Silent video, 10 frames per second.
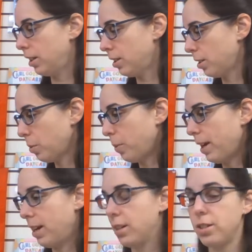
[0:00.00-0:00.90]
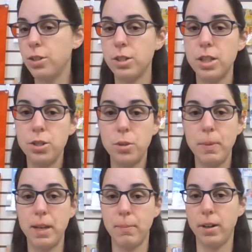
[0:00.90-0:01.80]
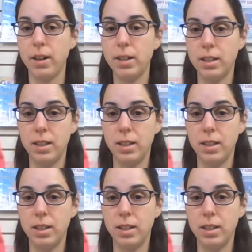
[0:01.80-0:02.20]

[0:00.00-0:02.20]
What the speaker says: squares, your tissue paper,